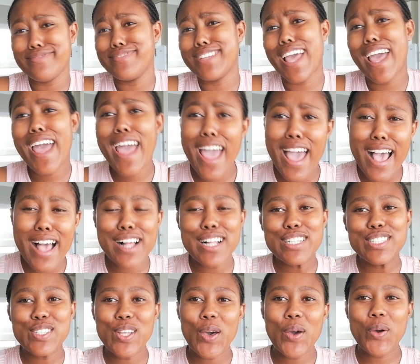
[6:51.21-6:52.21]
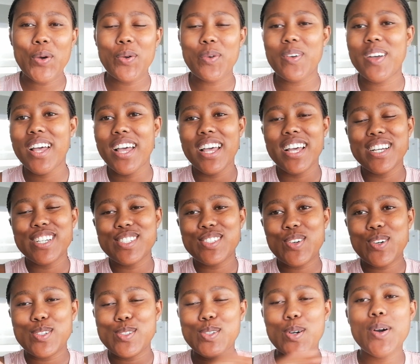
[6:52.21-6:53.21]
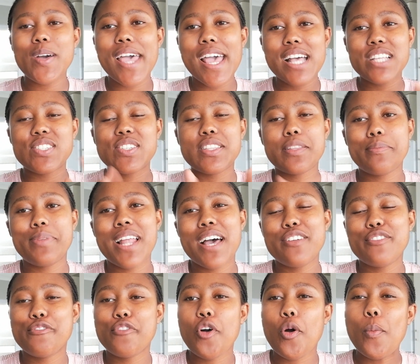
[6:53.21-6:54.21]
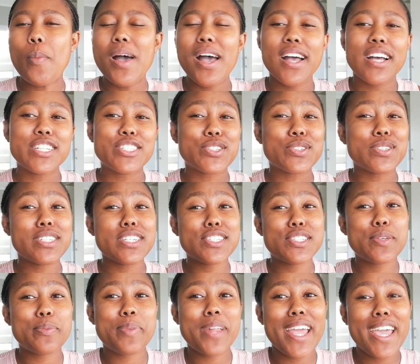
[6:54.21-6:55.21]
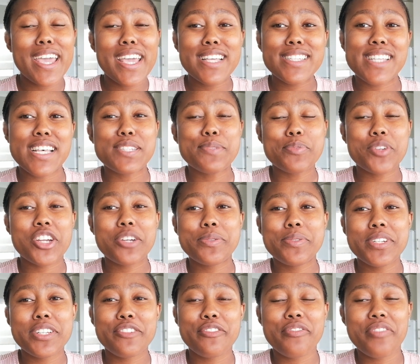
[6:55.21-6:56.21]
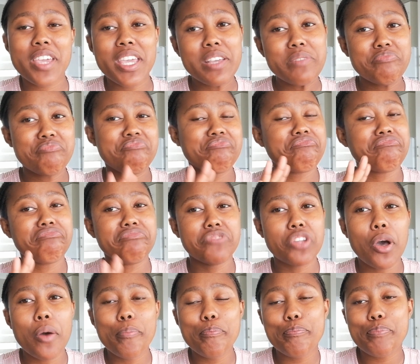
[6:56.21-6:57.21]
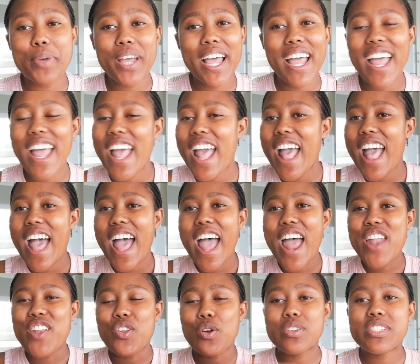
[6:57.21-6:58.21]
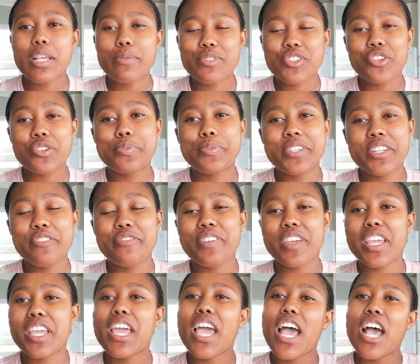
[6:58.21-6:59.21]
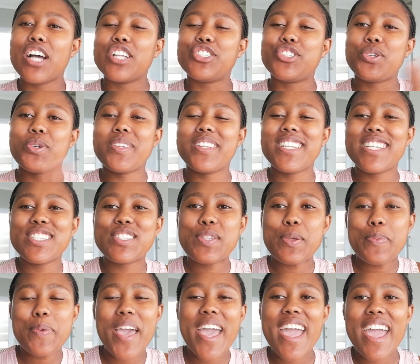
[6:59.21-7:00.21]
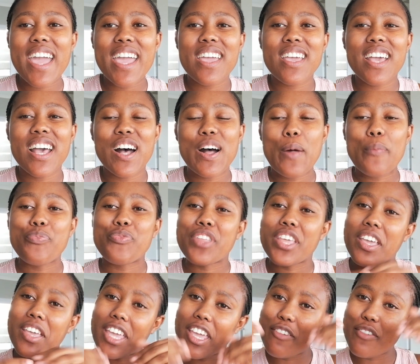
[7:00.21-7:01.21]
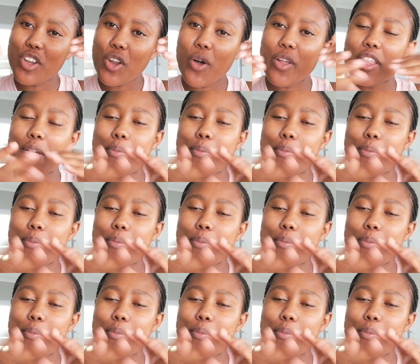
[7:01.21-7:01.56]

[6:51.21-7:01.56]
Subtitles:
Hell no. So no ads on the platform. Do you need to pay a subscription fee? Nope, no subscription fee. Do you need to pay even on the